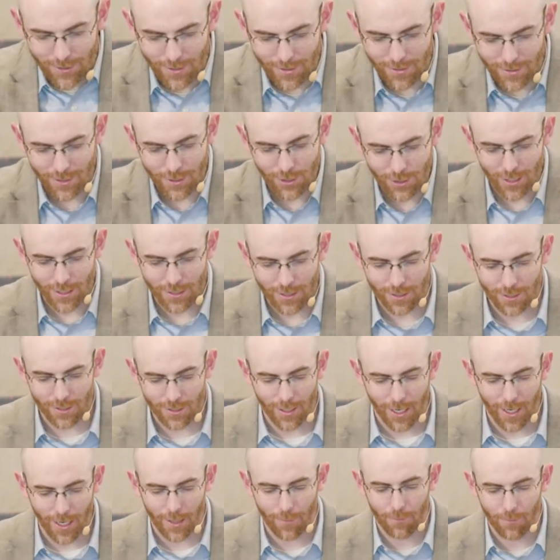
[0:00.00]
this in Jesus'
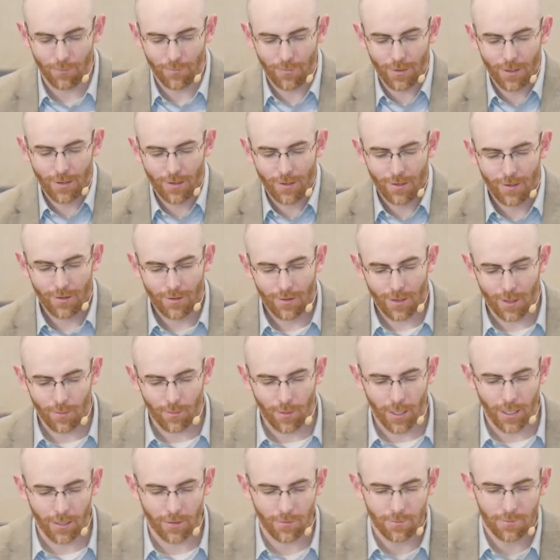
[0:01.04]
name.
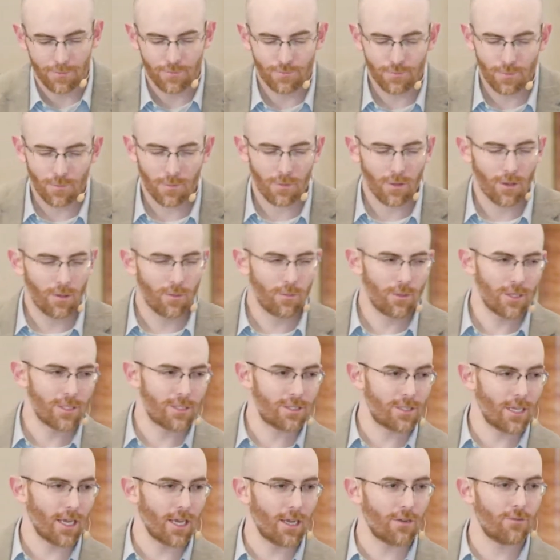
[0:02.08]
Amen. Please
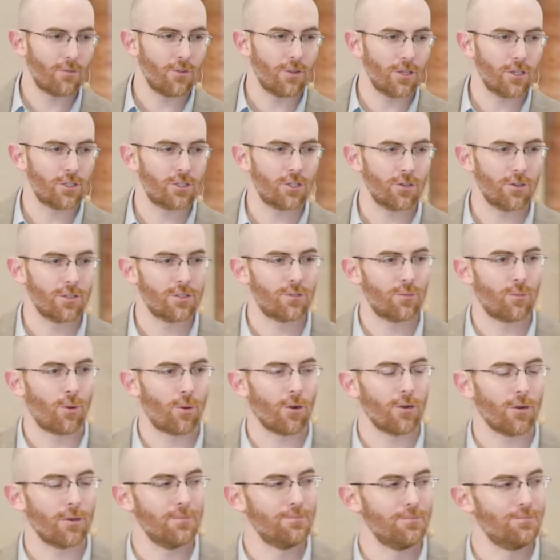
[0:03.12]
stand for the assurance of
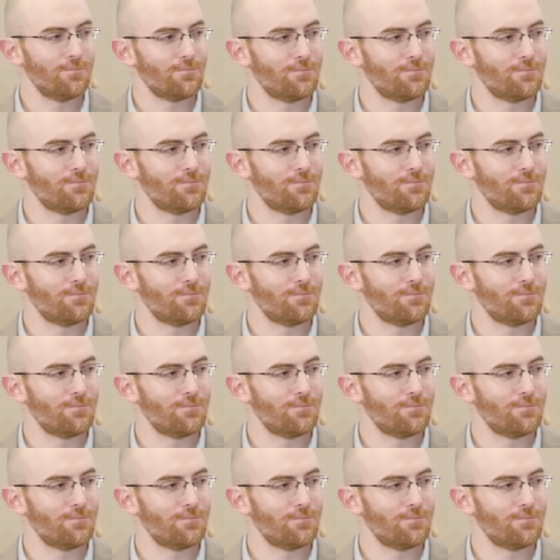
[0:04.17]
pardon.